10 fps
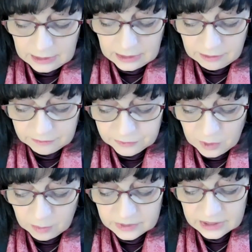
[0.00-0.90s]

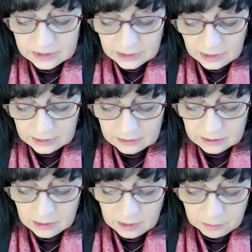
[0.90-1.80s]
from the dirt,
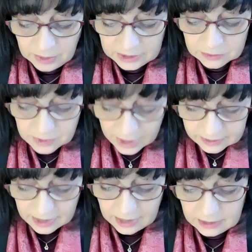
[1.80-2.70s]
but
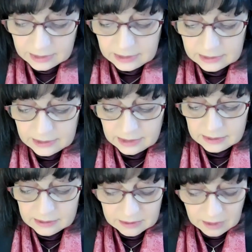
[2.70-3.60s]
rather the
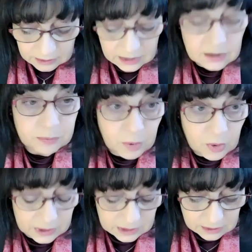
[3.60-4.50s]
starting
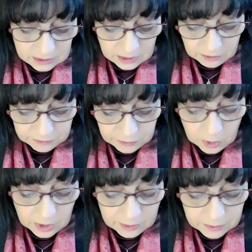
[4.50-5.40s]
point for
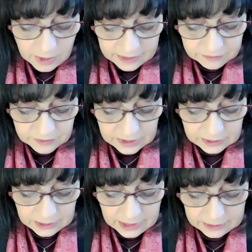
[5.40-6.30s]
arriving
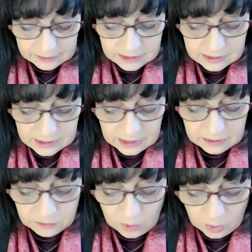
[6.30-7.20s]
at the state of
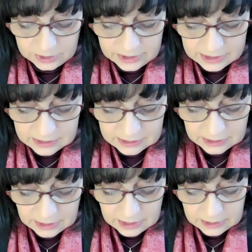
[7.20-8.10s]
holiness.
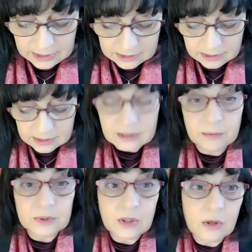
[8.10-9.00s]
Thus, the
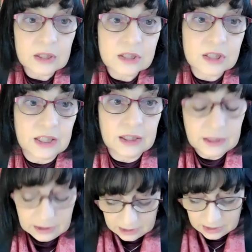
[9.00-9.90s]
terminology
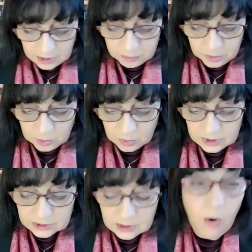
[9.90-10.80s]
in Hebrew,
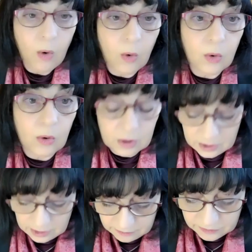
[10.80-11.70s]
tahor
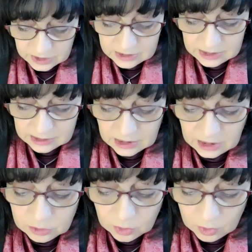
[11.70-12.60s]
versus
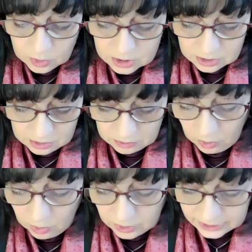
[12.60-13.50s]
kadosh,
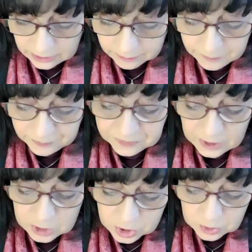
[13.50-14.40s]
holy,
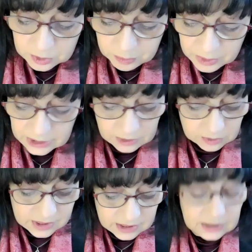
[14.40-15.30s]
should be
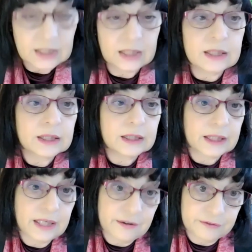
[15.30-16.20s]
considered
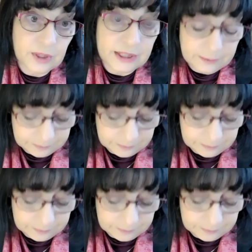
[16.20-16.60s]
carefully.